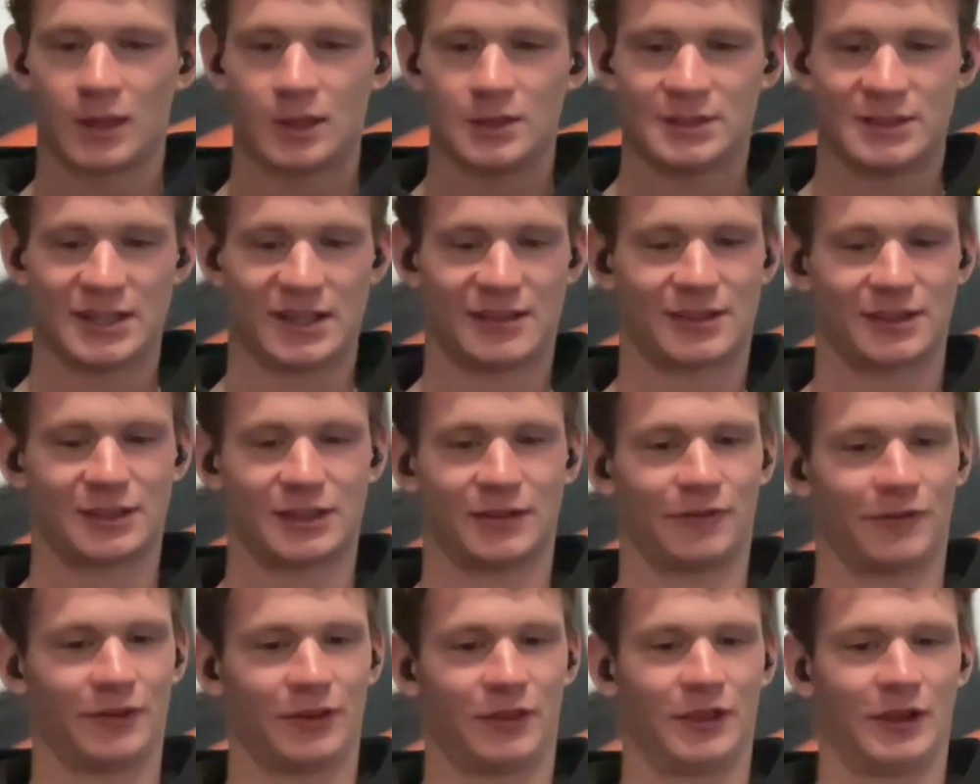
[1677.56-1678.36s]
testing
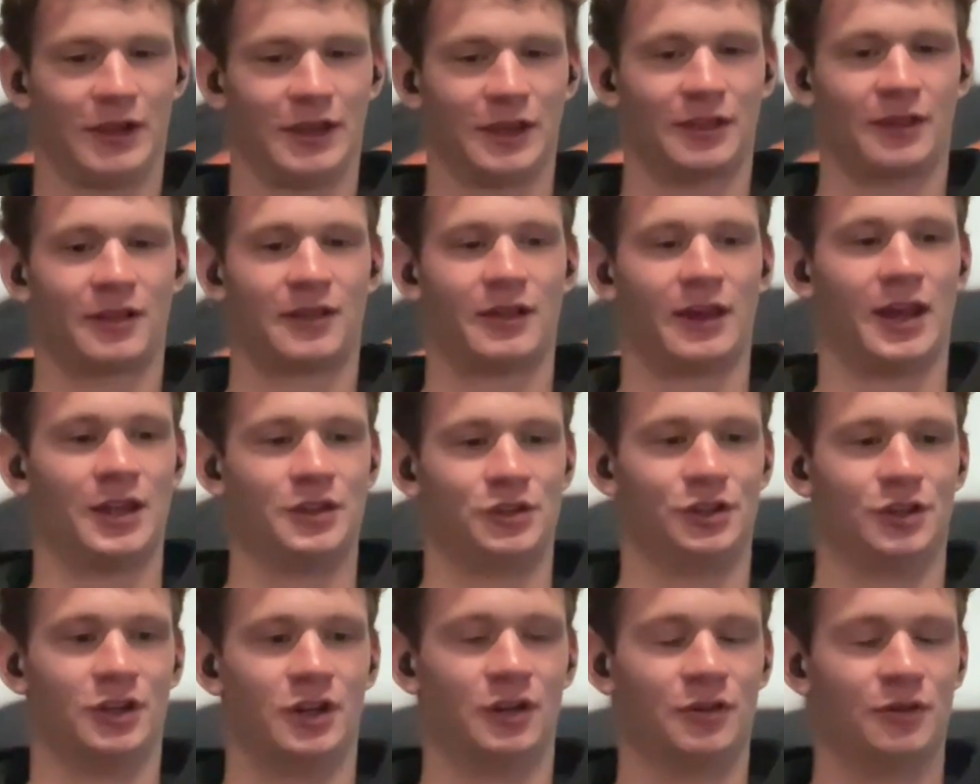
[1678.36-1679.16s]
different things, and
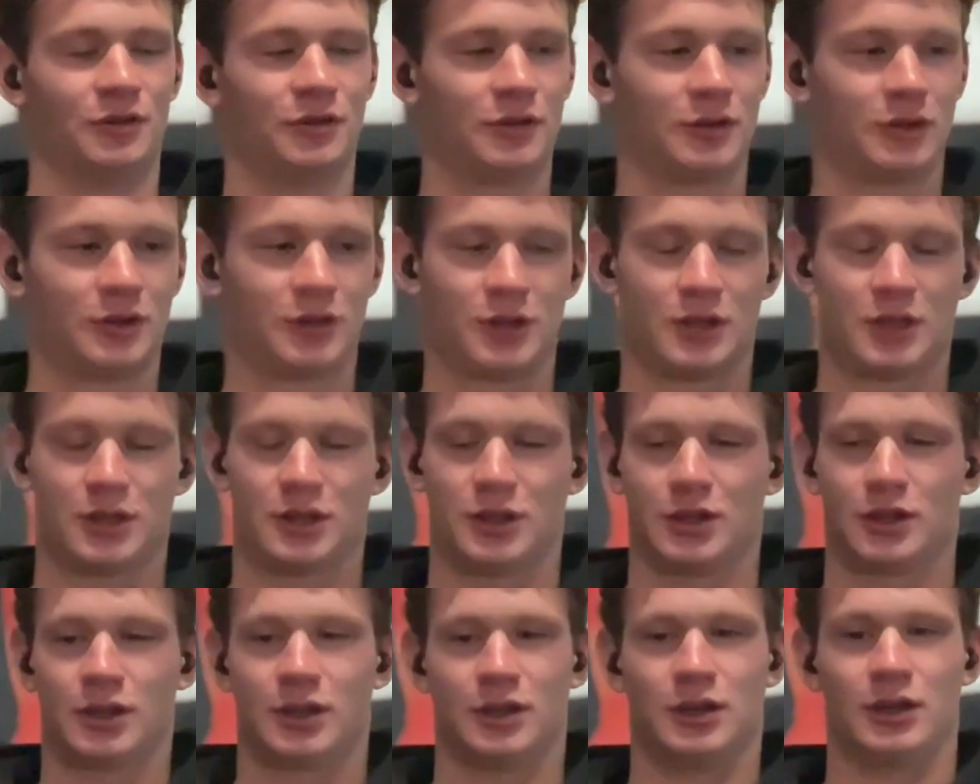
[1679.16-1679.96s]

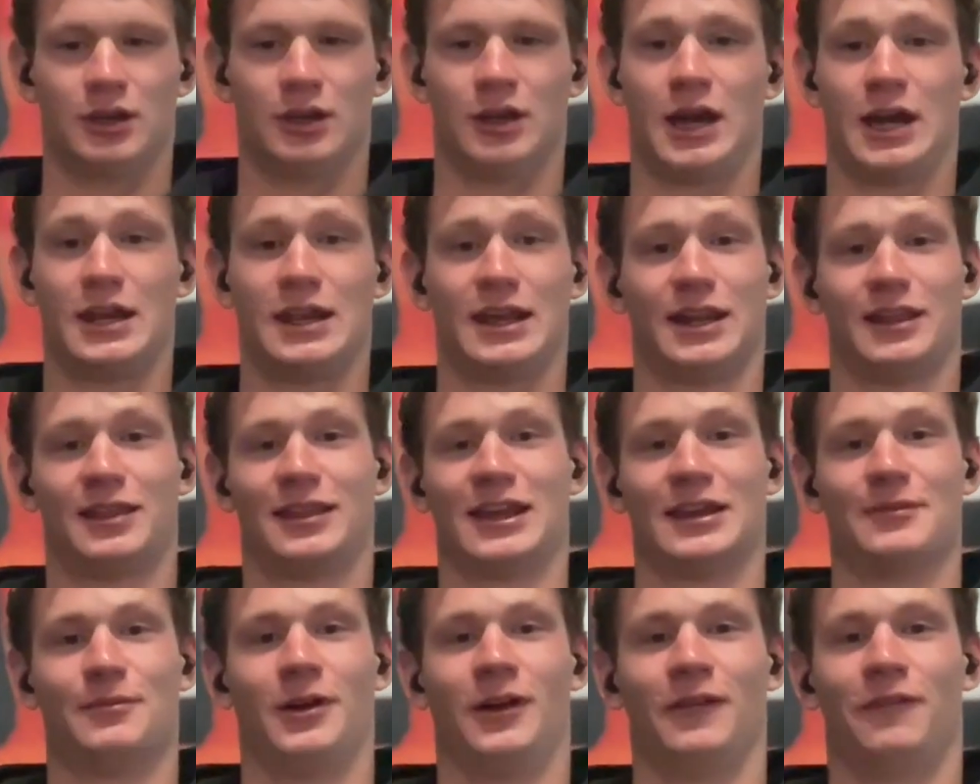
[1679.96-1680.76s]
9 out of
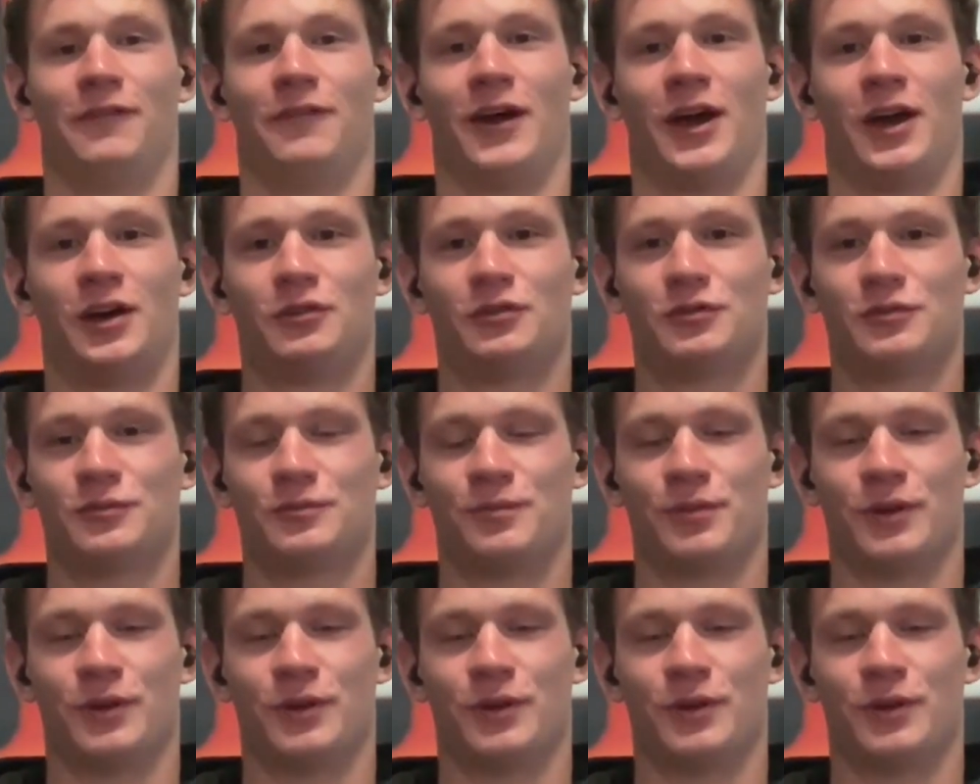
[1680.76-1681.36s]
10 might fail,